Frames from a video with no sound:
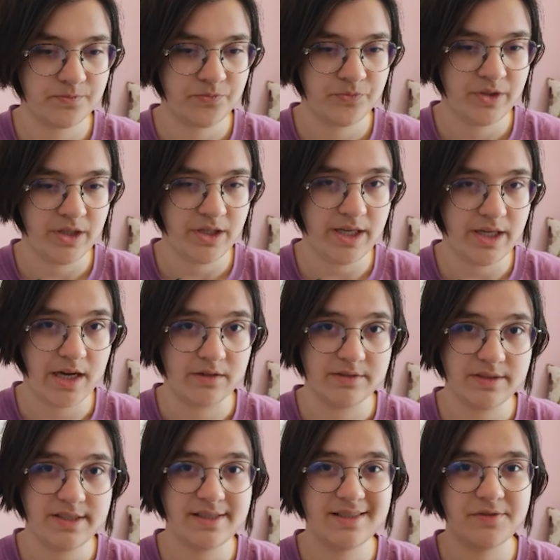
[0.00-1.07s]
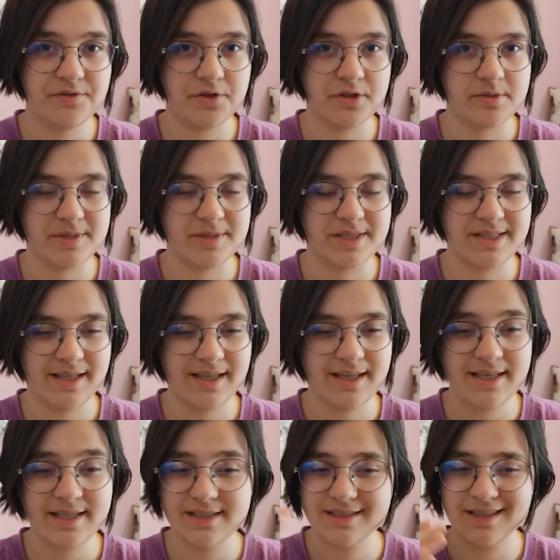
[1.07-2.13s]
Now, this is the first mistake. He
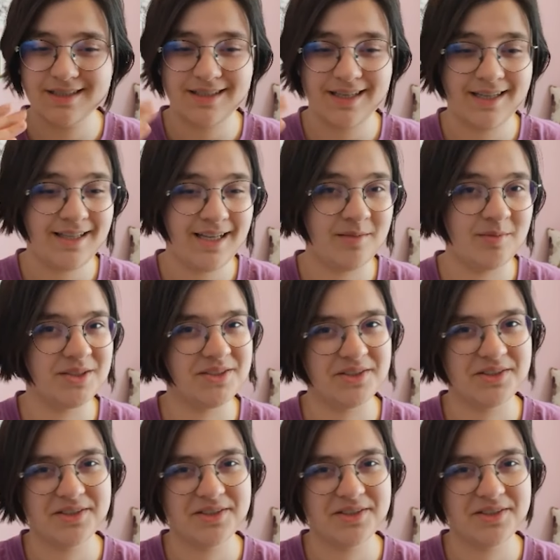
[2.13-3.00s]
is not an amateur.